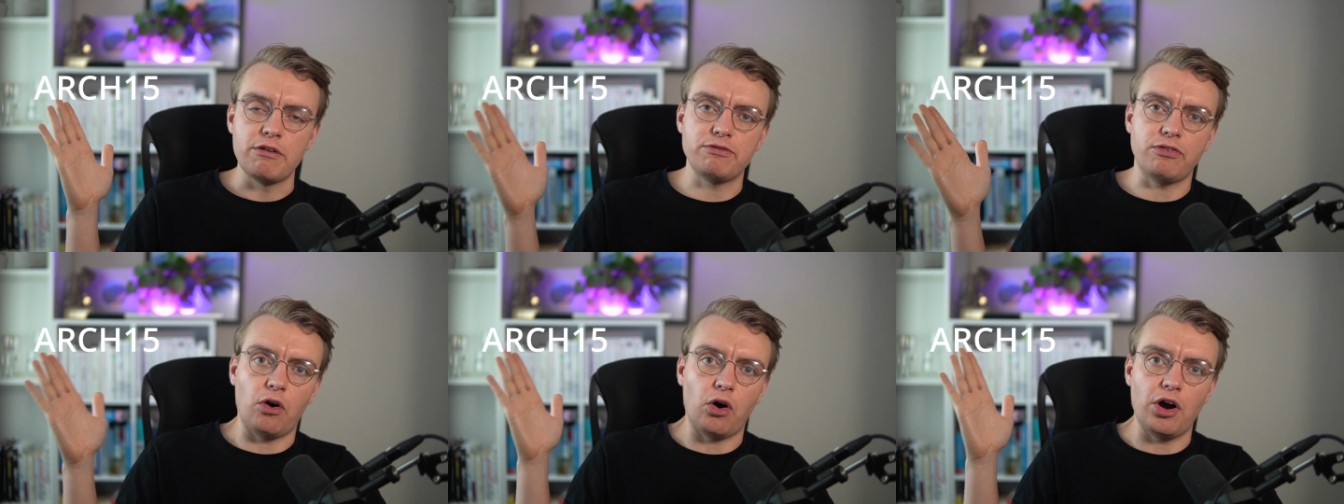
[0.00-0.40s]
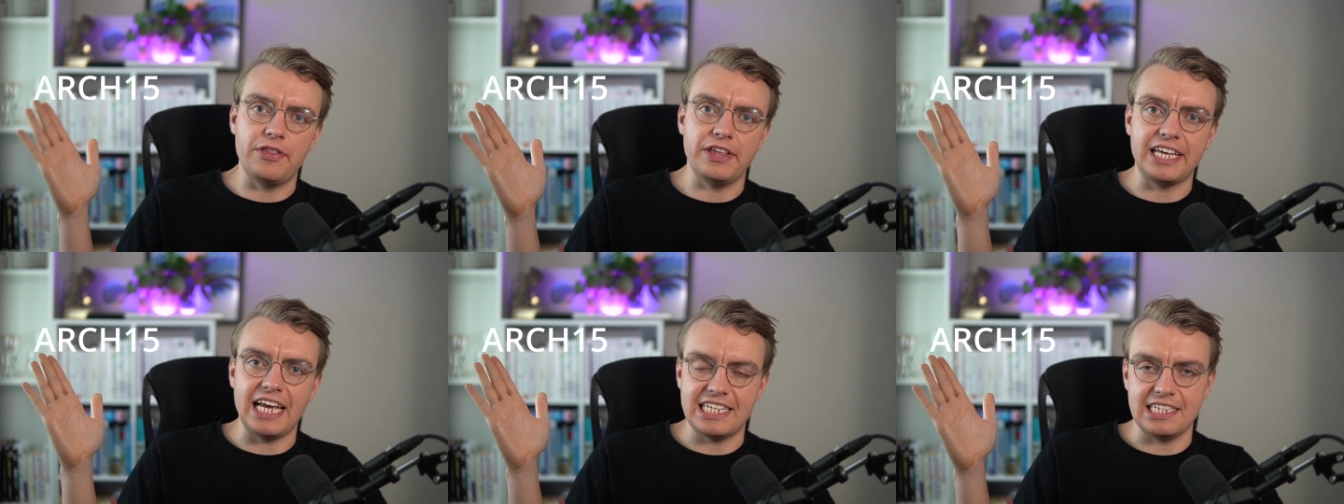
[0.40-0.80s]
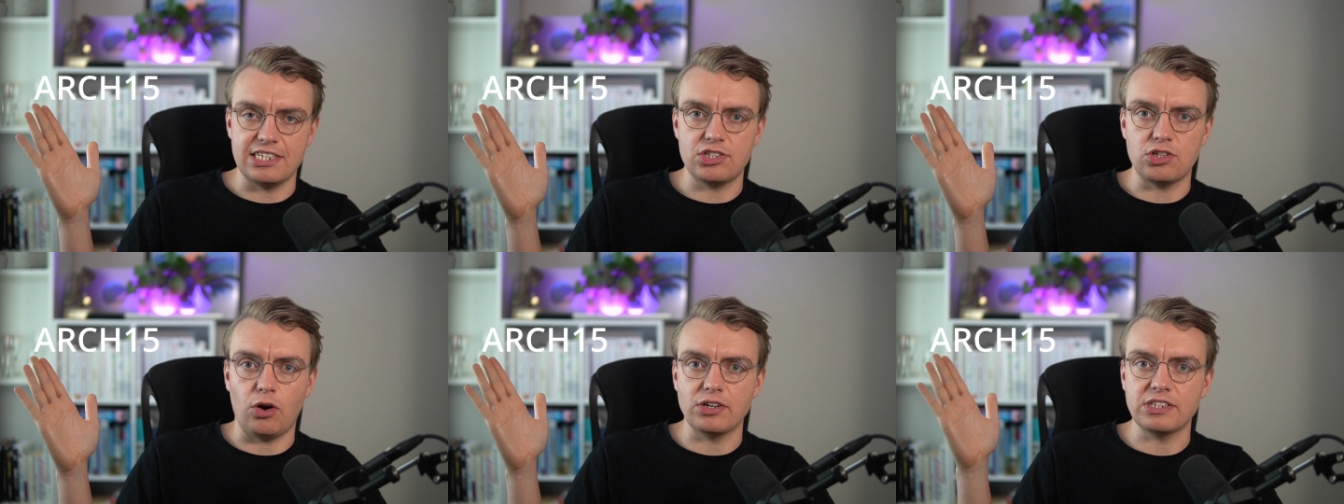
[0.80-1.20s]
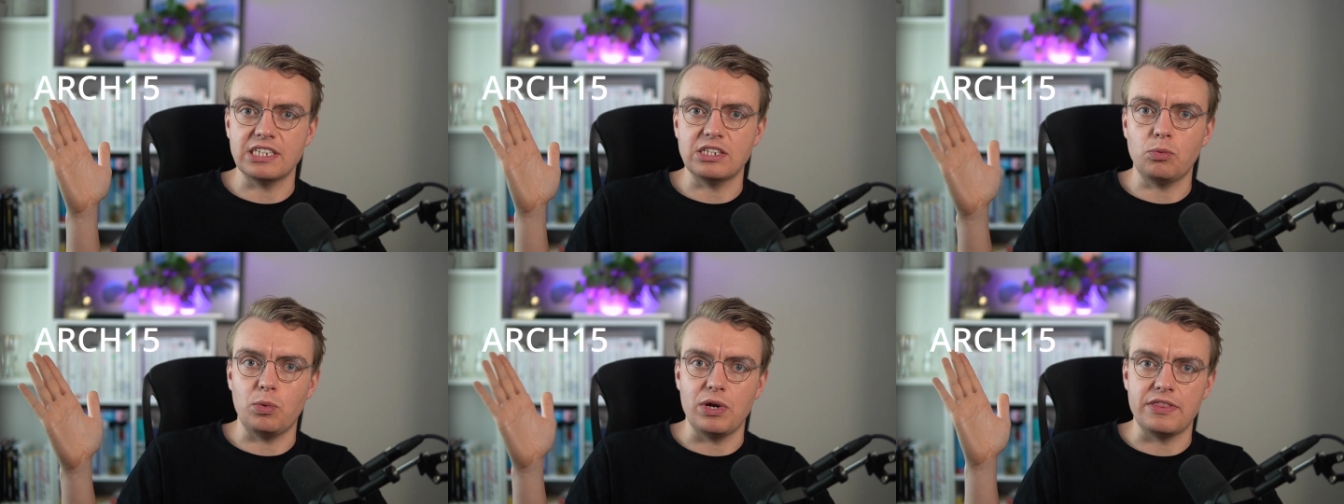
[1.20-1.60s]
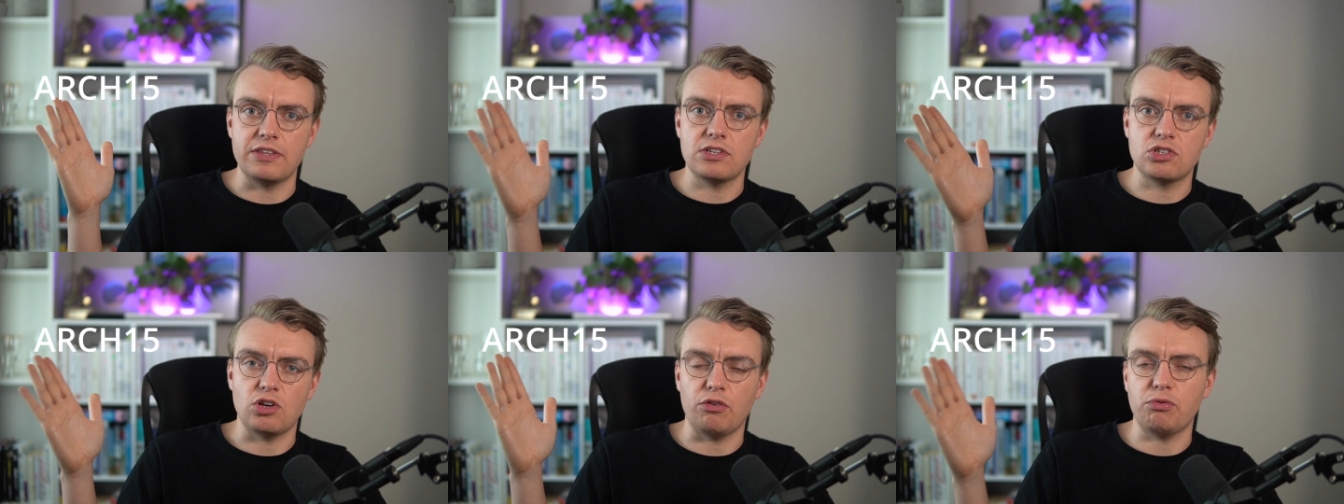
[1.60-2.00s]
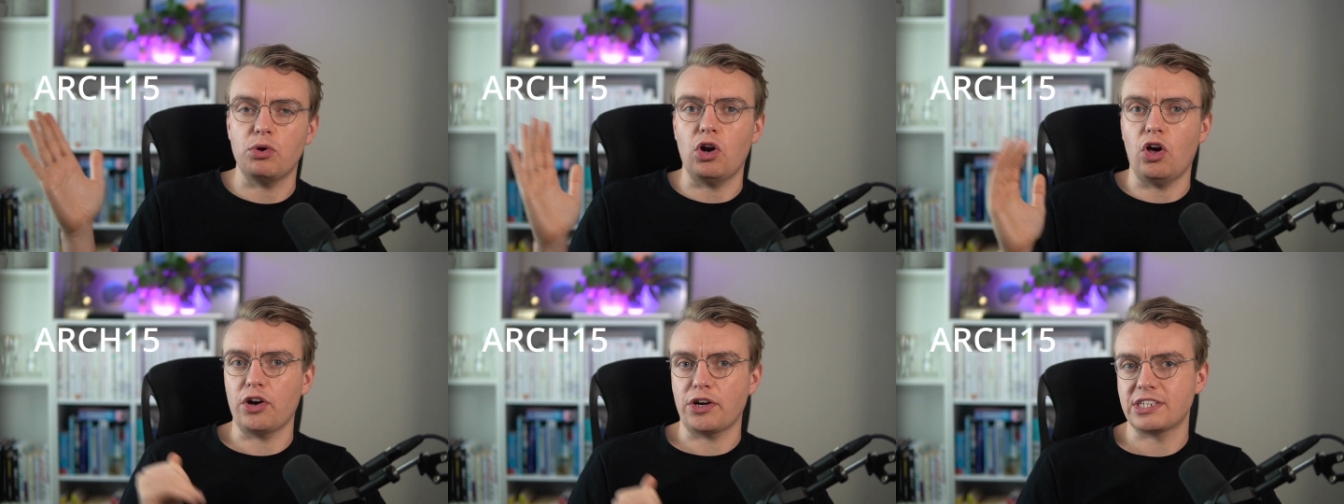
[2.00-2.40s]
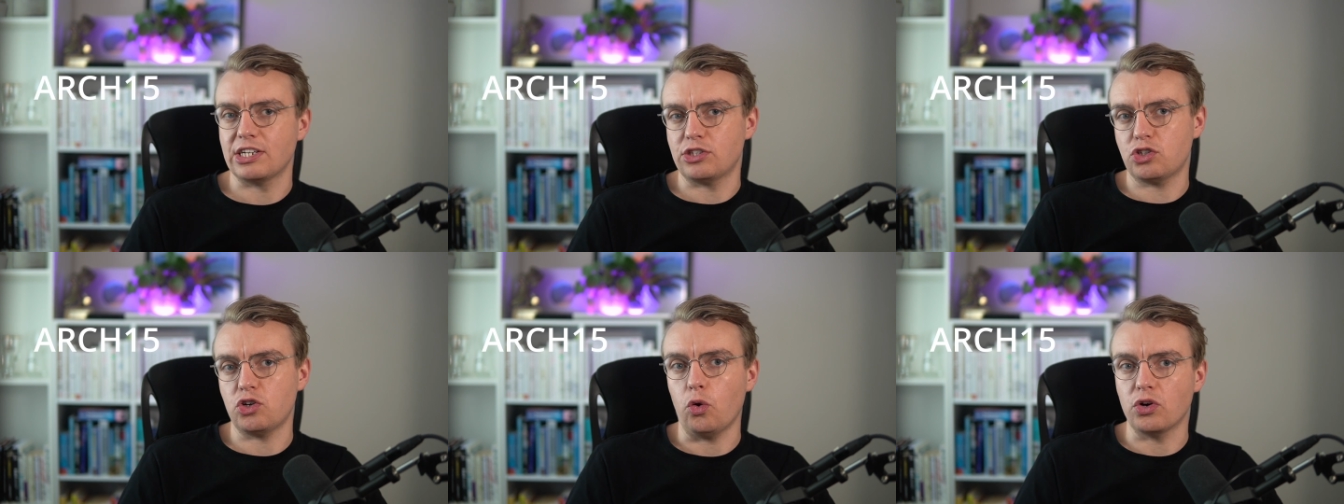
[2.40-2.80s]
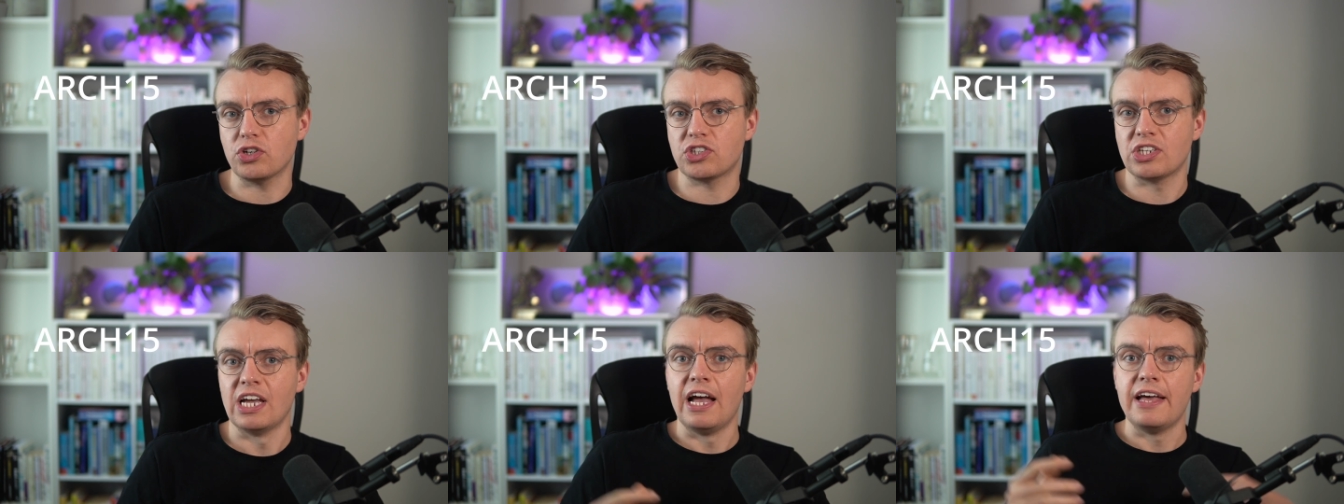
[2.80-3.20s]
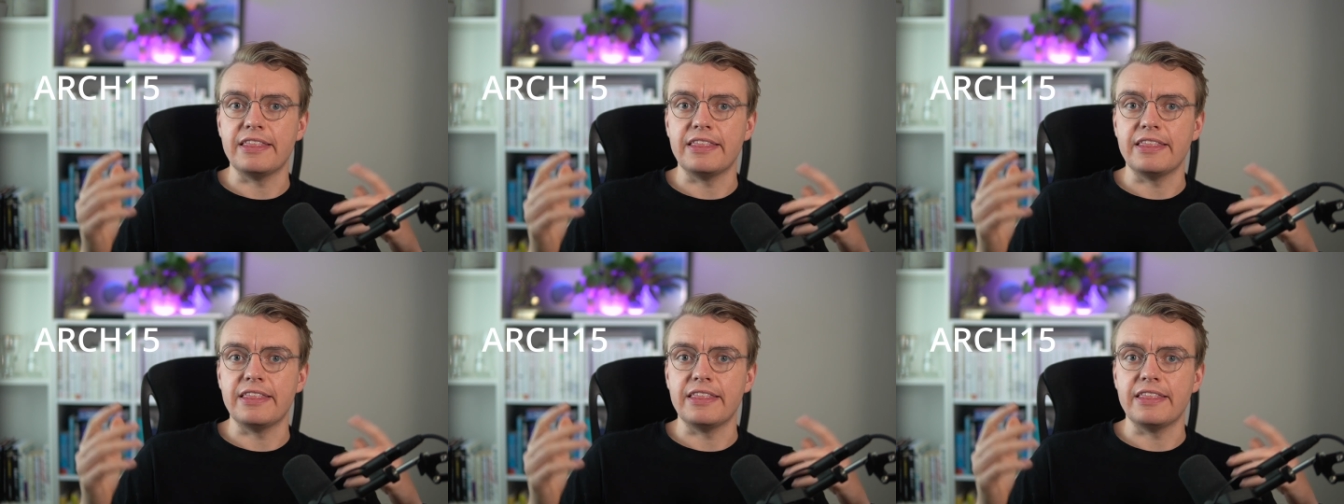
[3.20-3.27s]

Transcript: for the Getting Started with Software Architecture course.